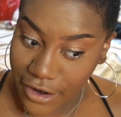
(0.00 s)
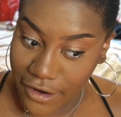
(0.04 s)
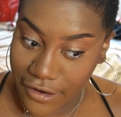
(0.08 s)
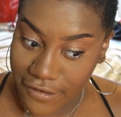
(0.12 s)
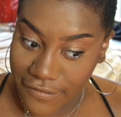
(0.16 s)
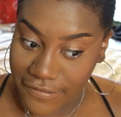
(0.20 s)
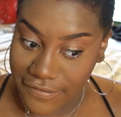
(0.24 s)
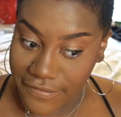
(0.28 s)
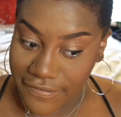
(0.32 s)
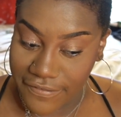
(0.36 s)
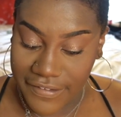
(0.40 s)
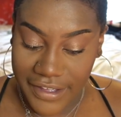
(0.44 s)

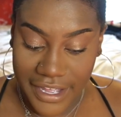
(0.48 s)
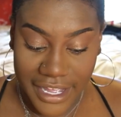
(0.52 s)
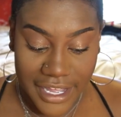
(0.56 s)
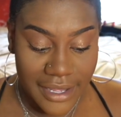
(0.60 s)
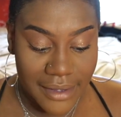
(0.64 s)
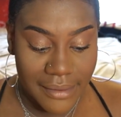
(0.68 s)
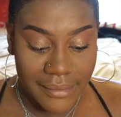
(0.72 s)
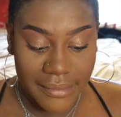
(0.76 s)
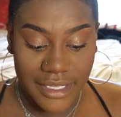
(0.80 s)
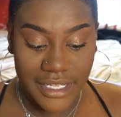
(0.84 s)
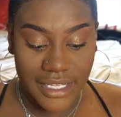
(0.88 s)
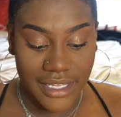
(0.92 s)
her
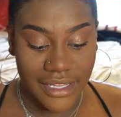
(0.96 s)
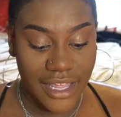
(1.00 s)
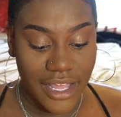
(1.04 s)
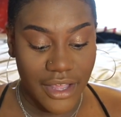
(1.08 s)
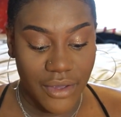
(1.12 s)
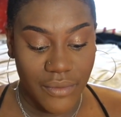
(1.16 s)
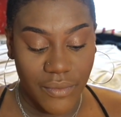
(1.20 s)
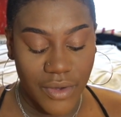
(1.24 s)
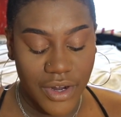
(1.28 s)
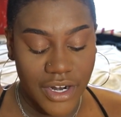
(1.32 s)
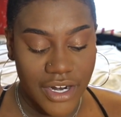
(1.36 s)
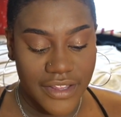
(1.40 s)
family,
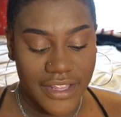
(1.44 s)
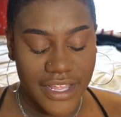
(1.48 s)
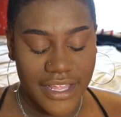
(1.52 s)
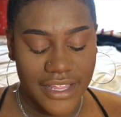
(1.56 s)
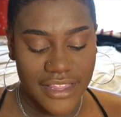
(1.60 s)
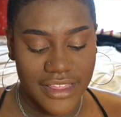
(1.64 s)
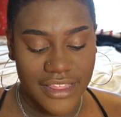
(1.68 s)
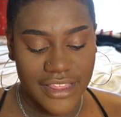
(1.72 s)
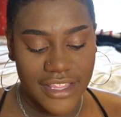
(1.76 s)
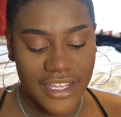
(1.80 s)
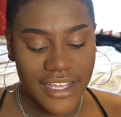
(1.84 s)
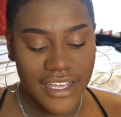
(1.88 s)
like, what are they
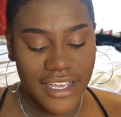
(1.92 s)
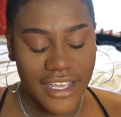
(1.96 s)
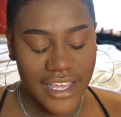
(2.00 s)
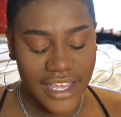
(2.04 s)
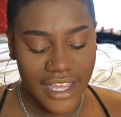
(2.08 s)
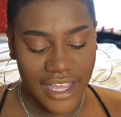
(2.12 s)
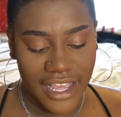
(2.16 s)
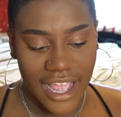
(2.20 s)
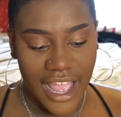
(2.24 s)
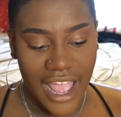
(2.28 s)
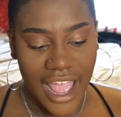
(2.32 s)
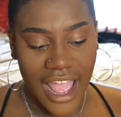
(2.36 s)

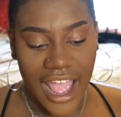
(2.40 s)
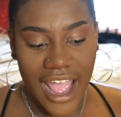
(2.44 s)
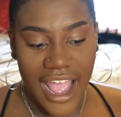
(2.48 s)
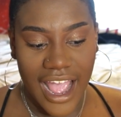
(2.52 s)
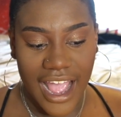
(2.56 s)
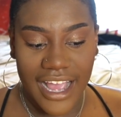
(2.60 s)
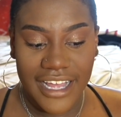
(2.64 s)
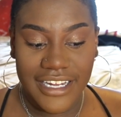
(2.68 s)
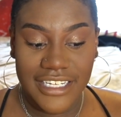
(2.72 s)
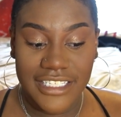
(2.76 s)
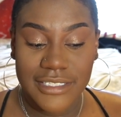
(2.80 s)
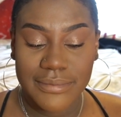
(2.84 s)
thinking?
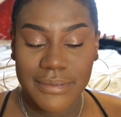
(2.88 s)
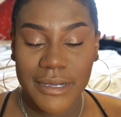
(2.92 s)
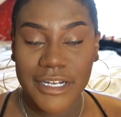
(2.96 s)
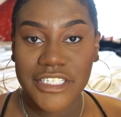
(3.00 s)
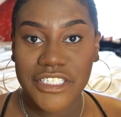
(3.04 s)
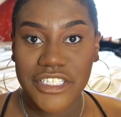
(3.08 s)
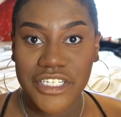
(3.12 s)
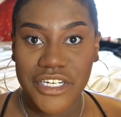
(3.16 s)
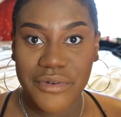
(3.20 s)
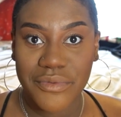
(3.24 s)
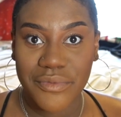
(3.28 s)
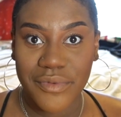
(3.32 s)
And
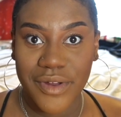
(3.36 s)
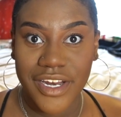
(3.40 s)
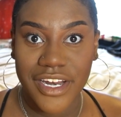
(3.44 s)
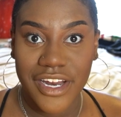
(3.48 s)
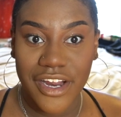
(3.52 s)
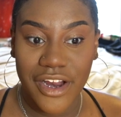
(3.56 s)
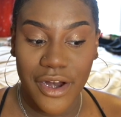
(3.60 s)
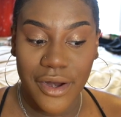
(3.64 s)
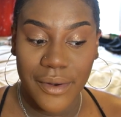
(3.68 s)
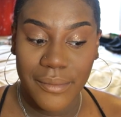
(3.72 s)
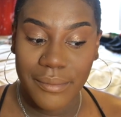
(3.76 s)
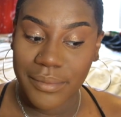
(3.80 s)
especially
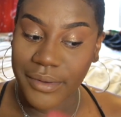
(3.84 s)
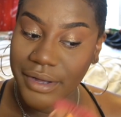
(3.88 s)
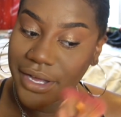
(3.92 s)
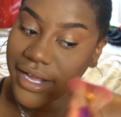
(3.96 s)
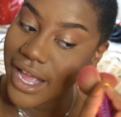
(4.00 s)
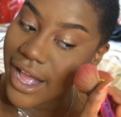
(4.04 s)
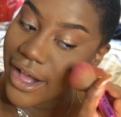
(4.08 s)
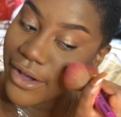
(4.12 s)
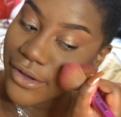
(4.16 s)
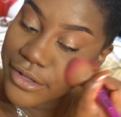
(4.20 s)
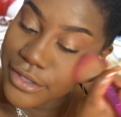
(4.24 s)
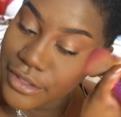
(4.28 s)
reading her
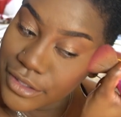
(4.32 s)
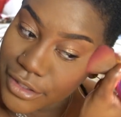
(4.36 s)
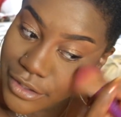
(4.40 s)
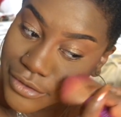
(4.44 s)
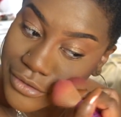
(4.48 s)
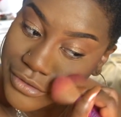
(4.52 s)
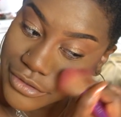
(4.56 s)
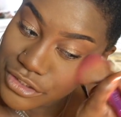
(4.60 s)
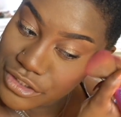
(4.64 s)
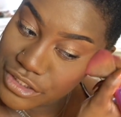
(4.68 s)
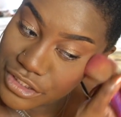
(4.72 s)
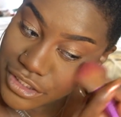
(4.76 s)
book, how
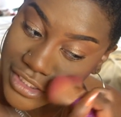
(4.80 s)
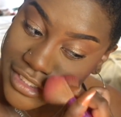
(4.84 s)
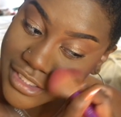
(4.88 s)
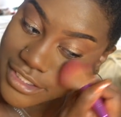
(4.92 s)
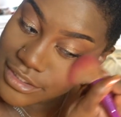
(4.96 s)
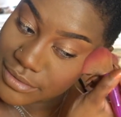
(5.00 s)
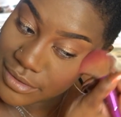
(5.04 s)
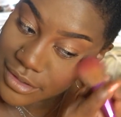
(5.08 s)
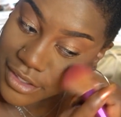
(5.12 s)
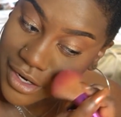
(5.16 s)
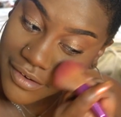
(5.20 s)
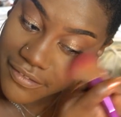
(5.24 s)
close she
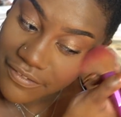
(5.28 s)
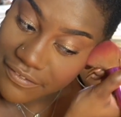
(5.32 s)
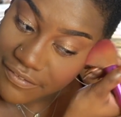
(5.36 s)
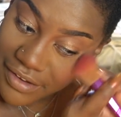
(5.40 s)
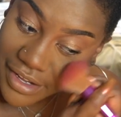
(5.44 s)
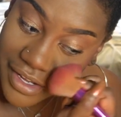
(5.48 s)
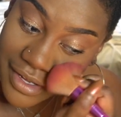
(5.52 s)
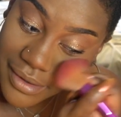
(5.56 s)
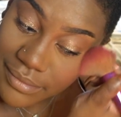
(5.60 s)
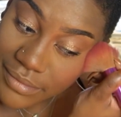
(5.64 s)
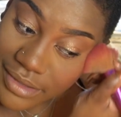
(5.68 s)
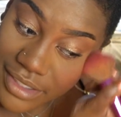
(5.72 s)
is with her
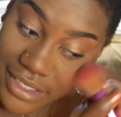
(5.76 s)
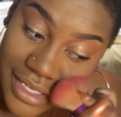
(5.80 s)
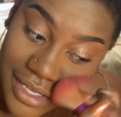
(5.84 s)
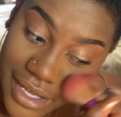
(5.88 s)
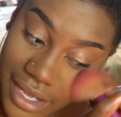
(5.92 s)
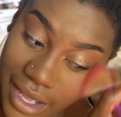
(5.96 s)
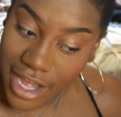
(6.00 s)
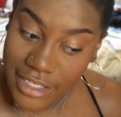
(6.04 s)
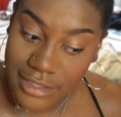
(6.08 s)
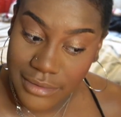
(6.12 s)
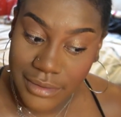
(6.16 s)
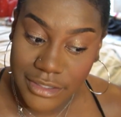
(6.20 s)

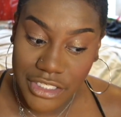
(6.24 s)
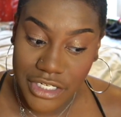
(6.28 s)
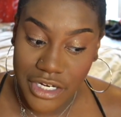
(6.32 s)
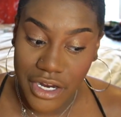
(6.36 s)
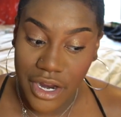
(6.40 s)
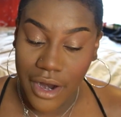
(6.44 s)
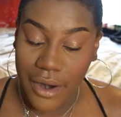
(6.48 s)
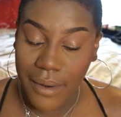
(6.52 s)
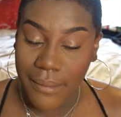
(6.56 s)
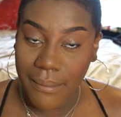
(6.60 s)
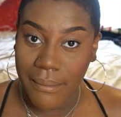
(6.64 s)
family, especially her